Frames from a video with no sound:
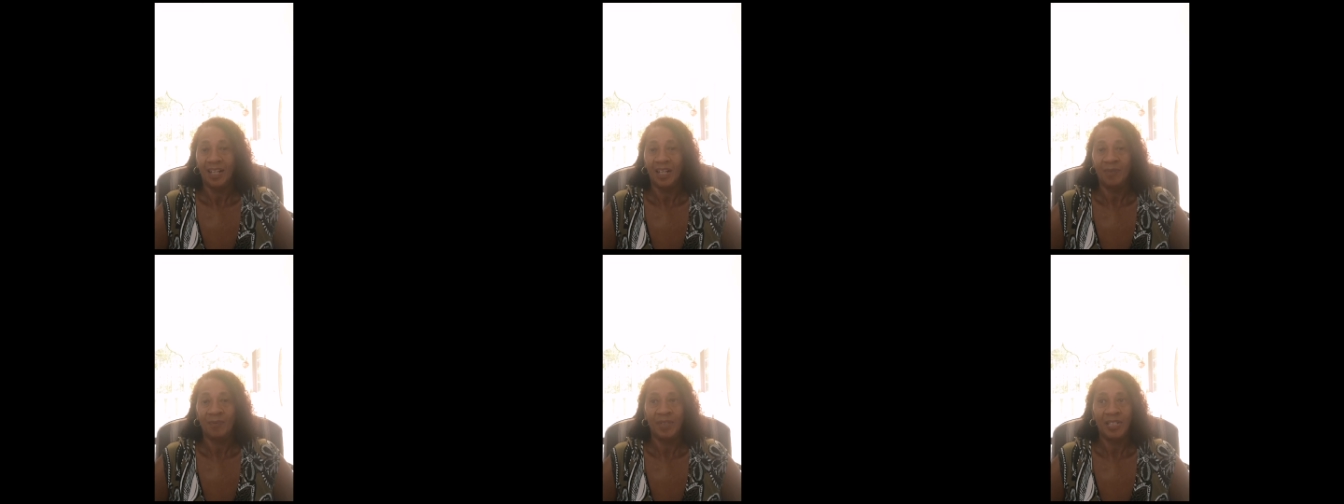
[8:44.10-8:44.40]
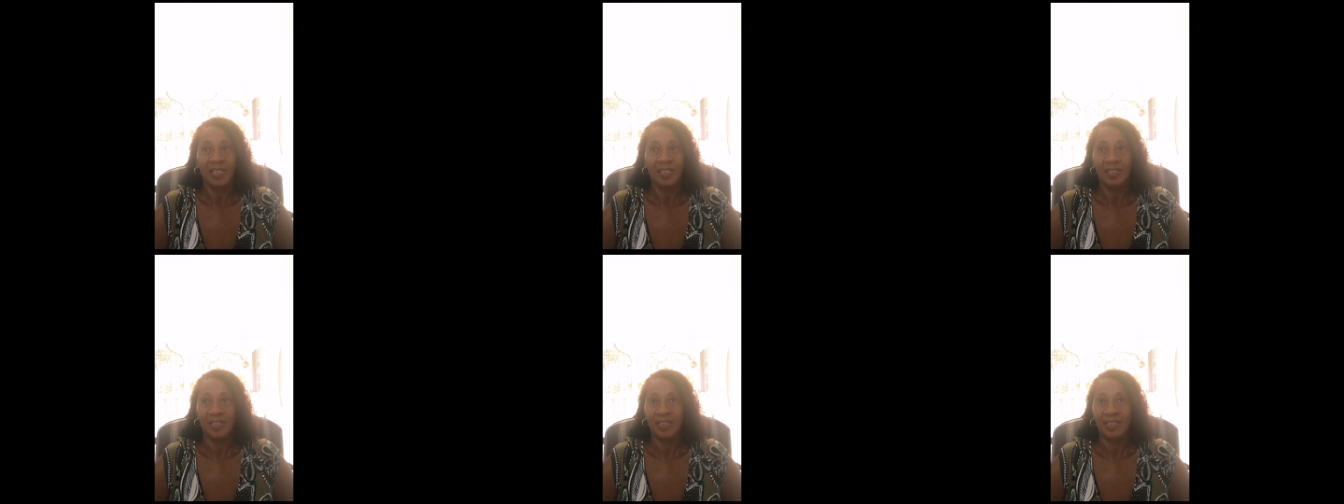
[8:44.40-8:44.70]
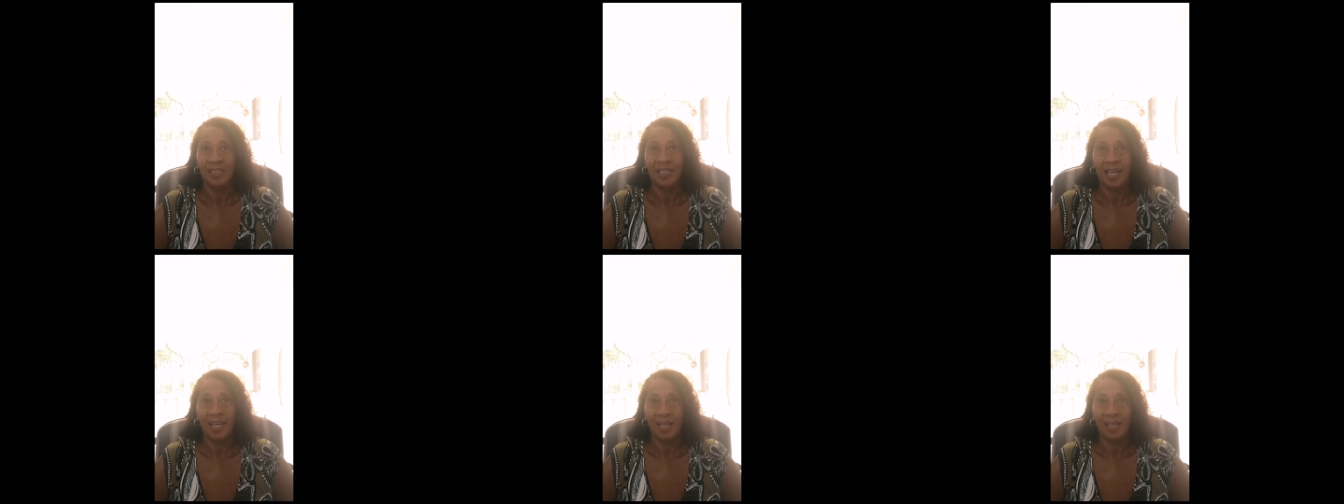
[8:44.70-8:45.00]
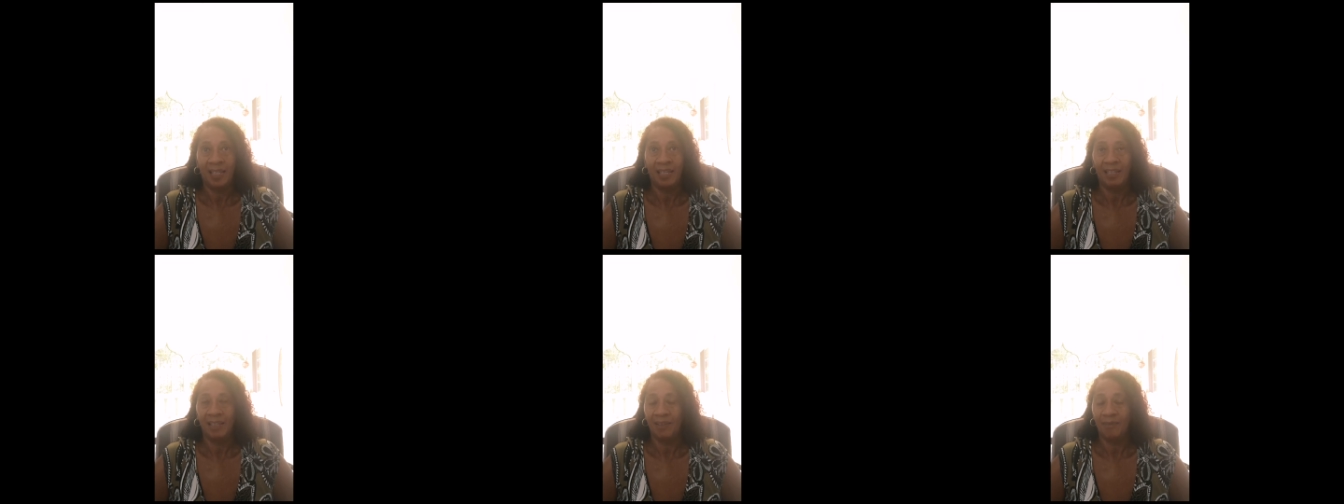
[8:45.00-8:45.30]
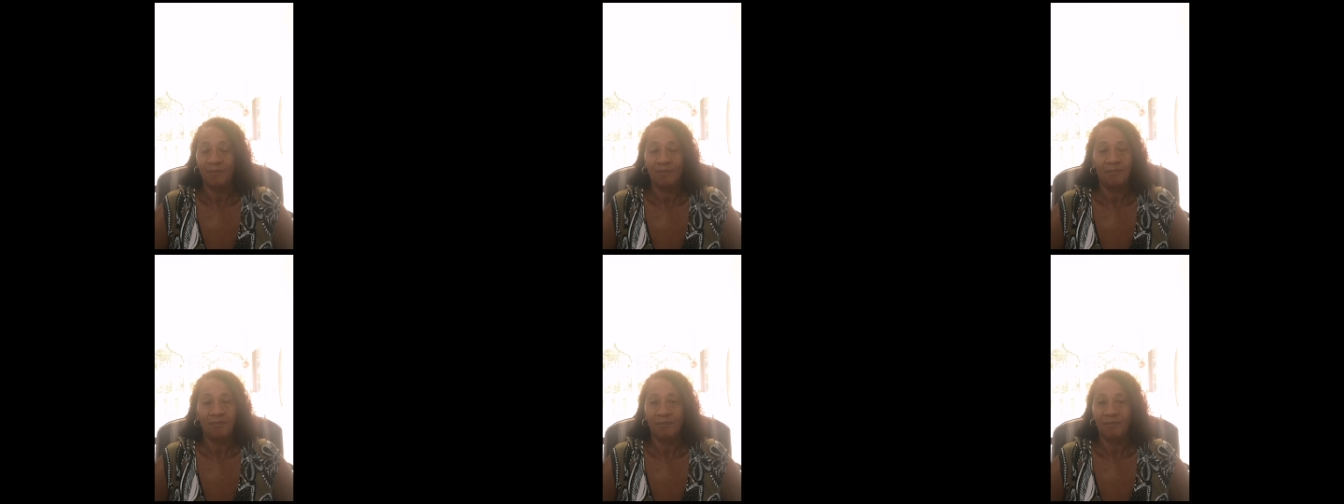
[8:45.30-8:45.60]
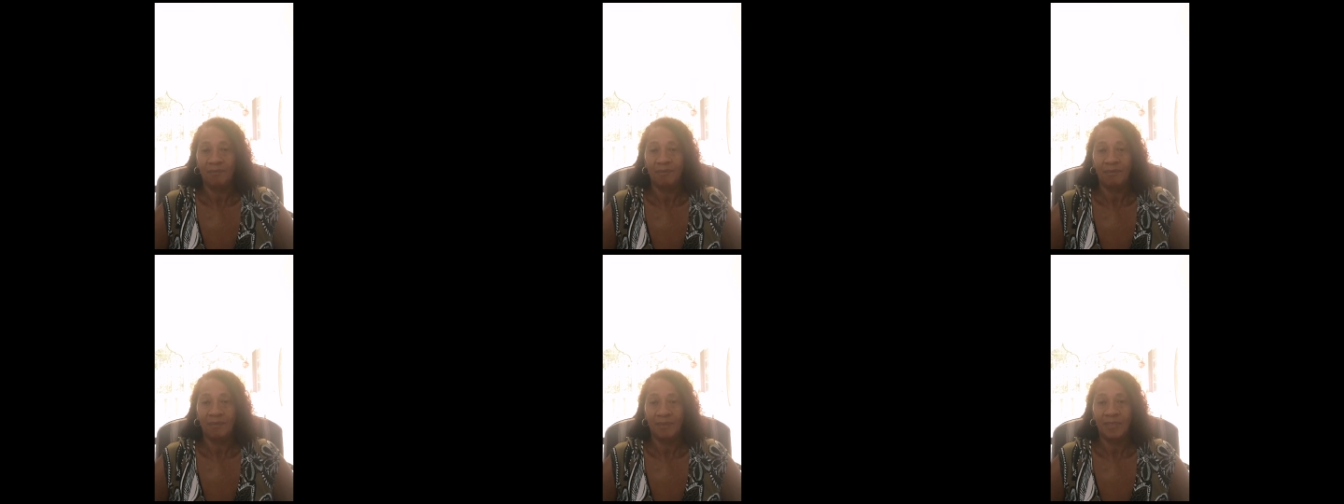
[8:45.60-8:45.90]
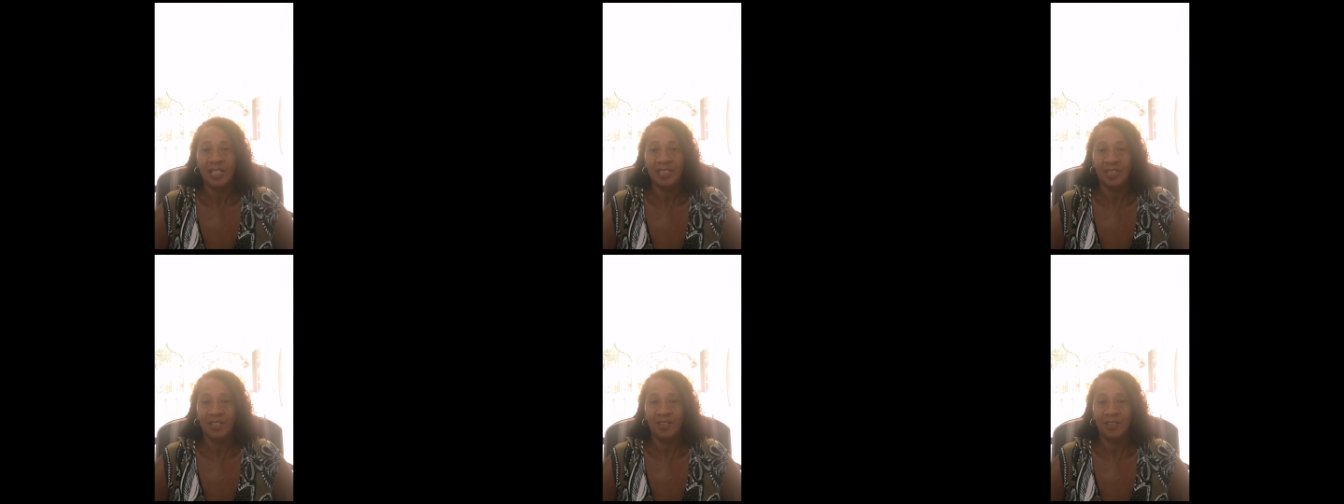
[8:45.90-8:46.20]
I mean,
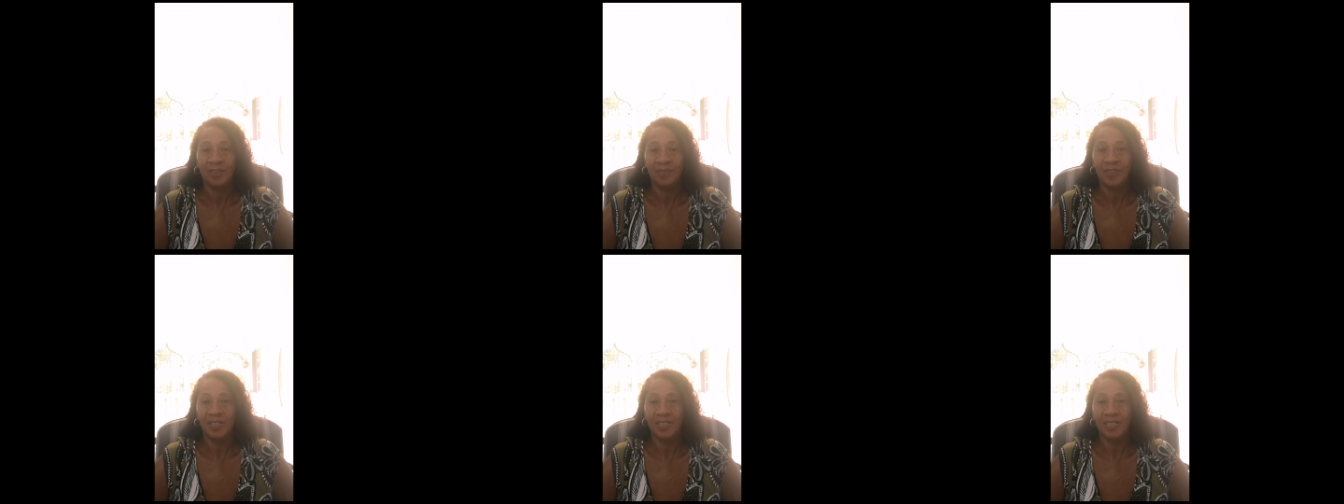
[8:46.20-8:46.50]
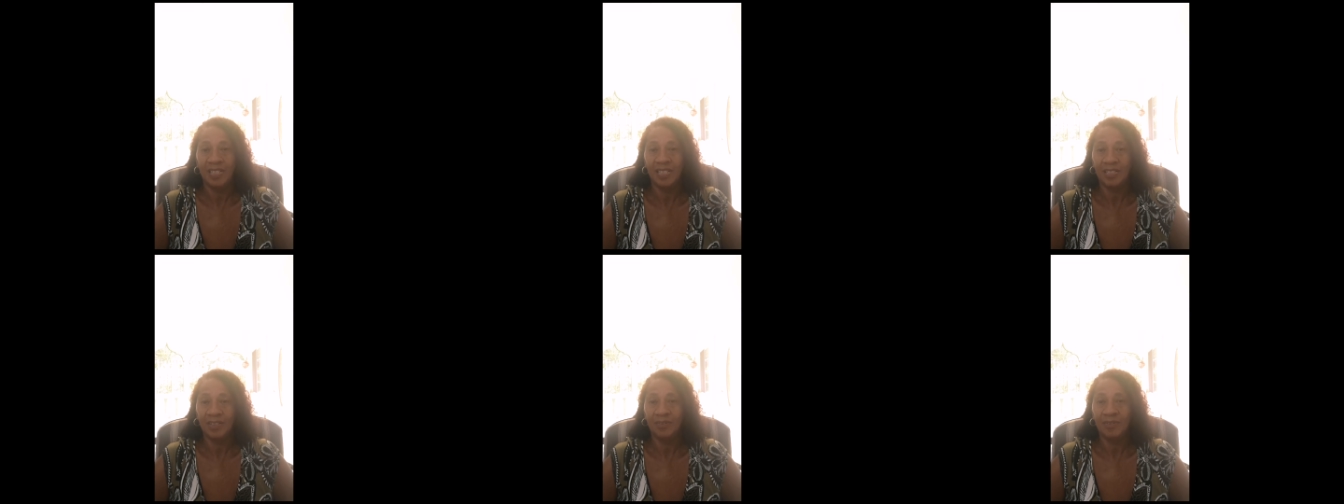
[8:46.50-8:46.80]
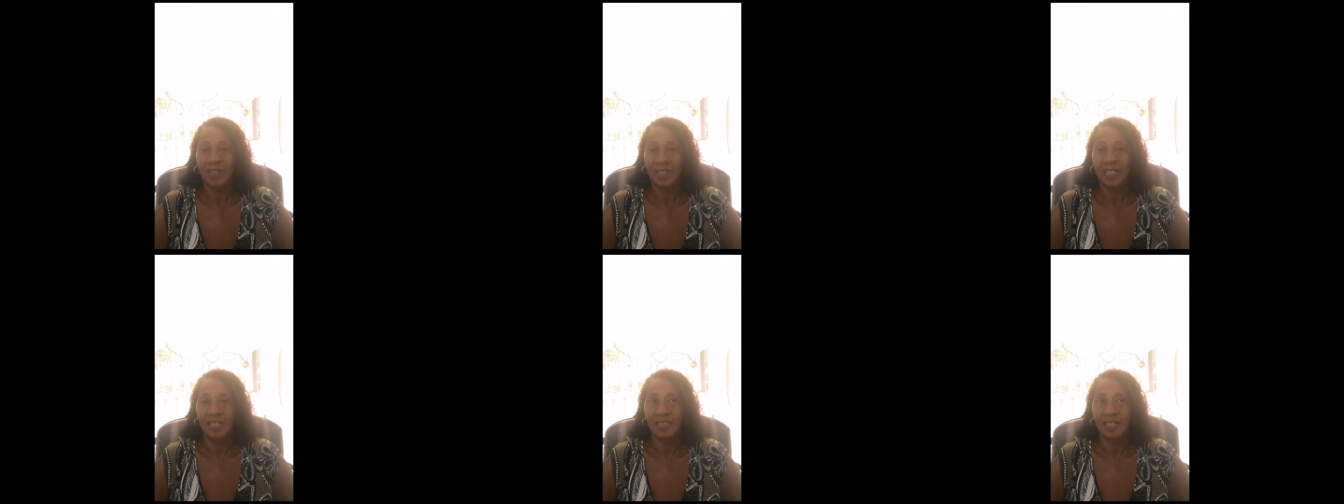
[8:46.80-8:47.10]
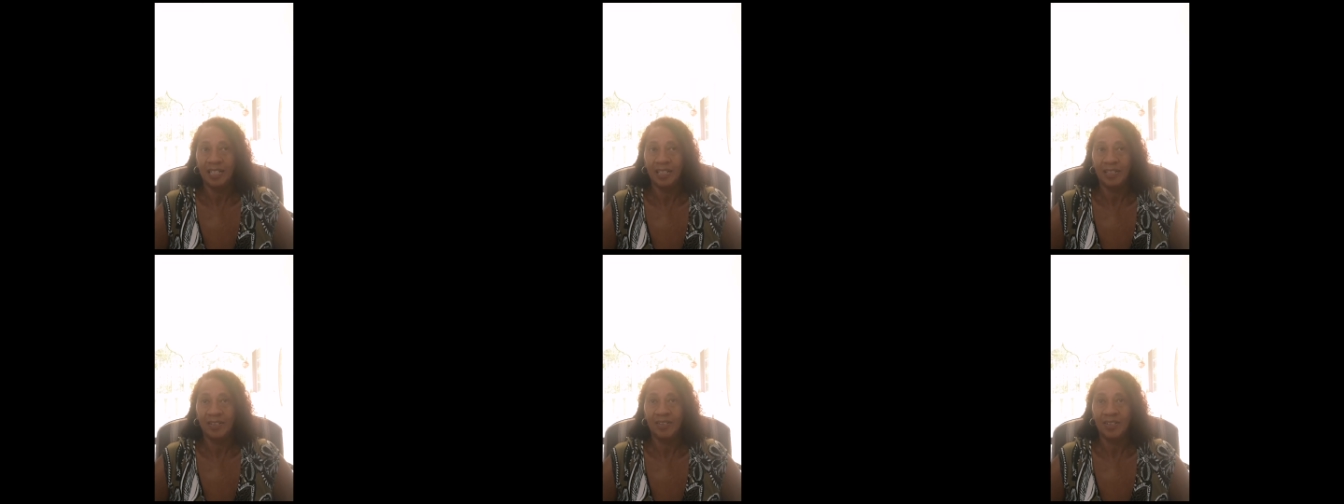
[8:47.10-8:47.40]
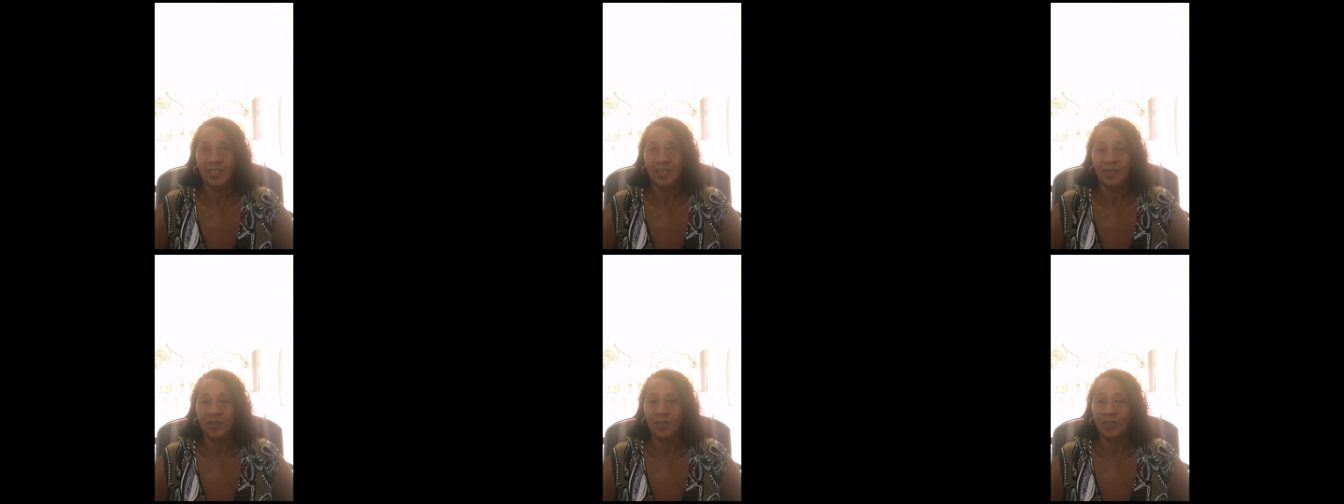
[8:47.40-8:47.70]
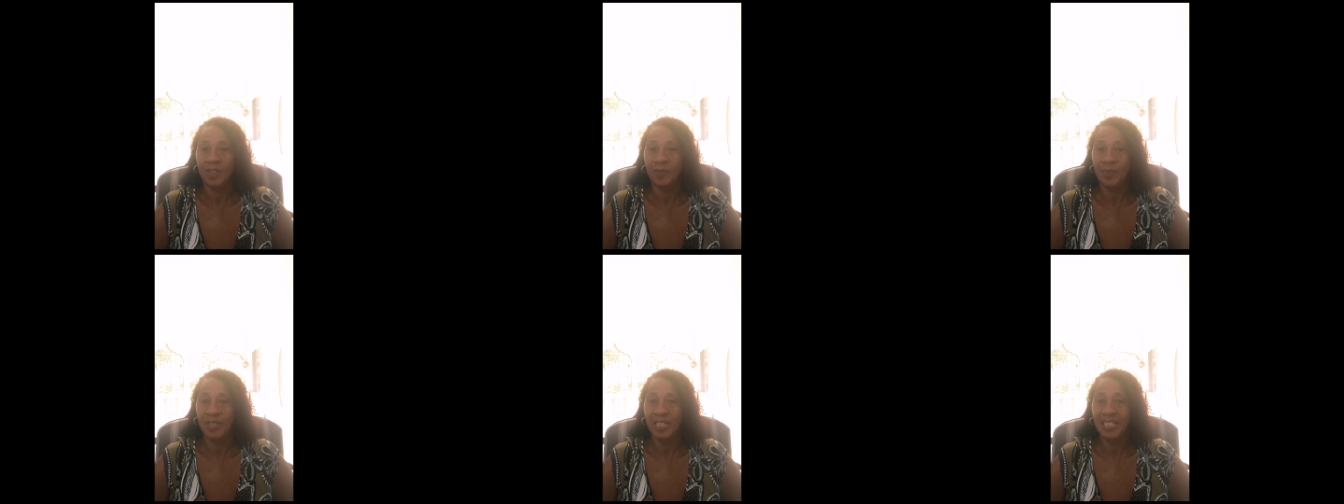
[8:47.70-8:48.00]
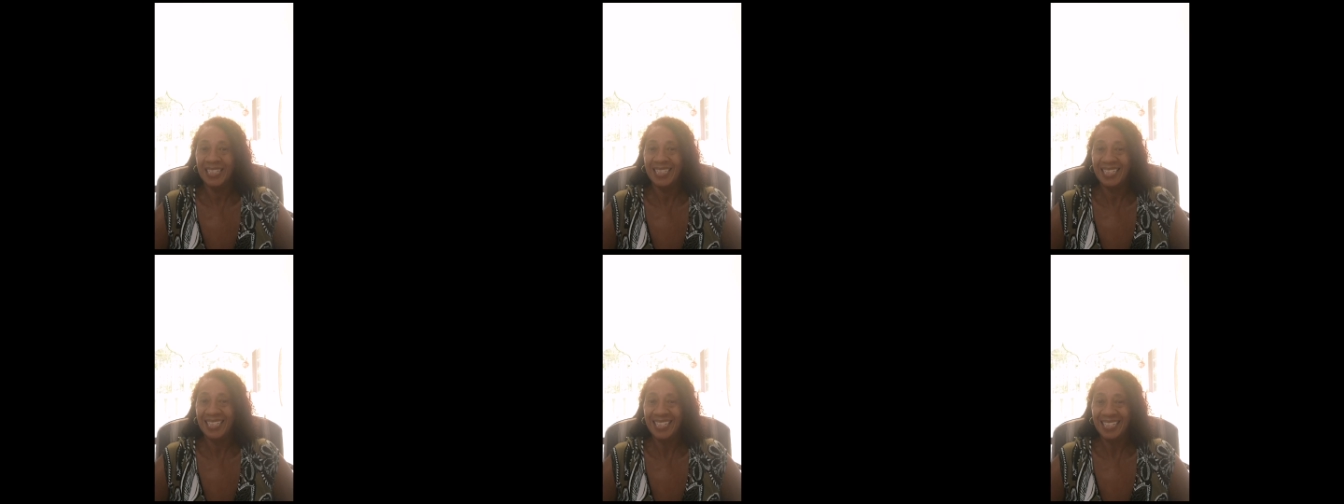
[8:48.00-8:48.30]
the service is really second to none. I mean,
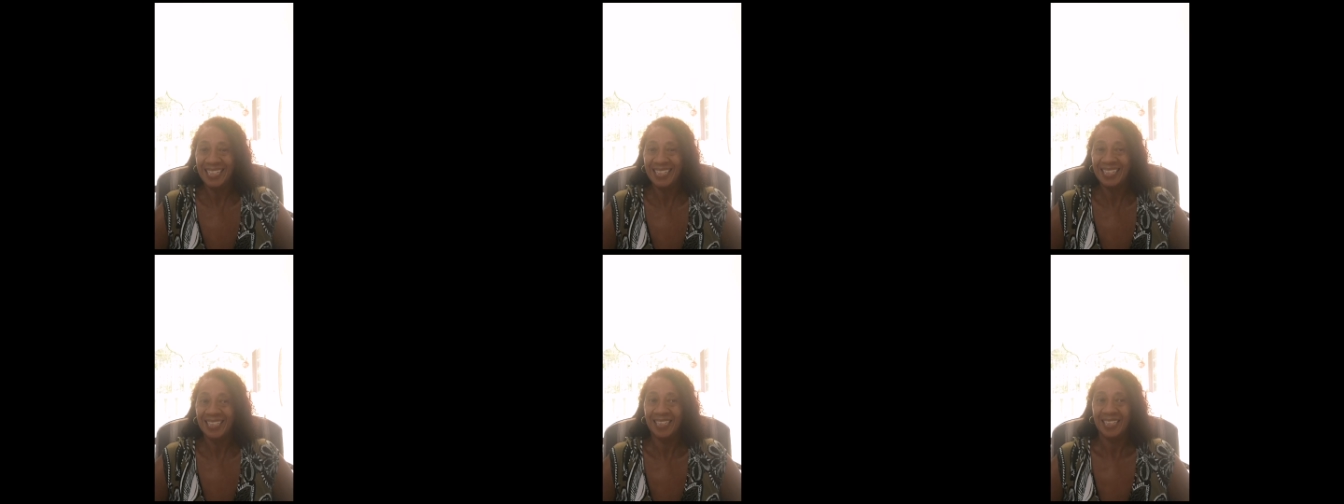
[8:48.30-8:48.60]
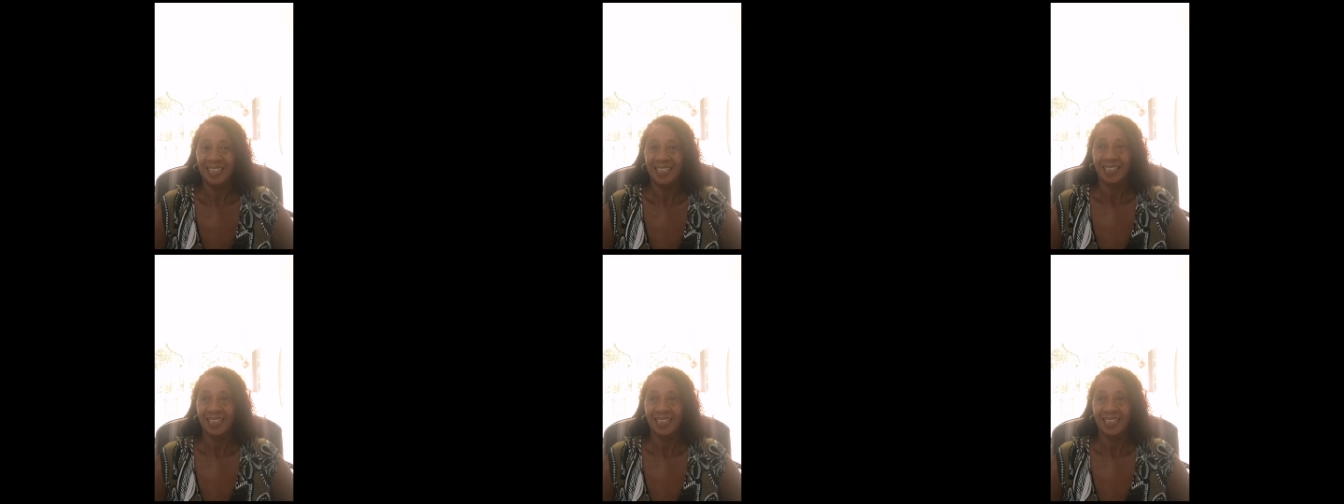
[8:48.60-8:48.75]
I did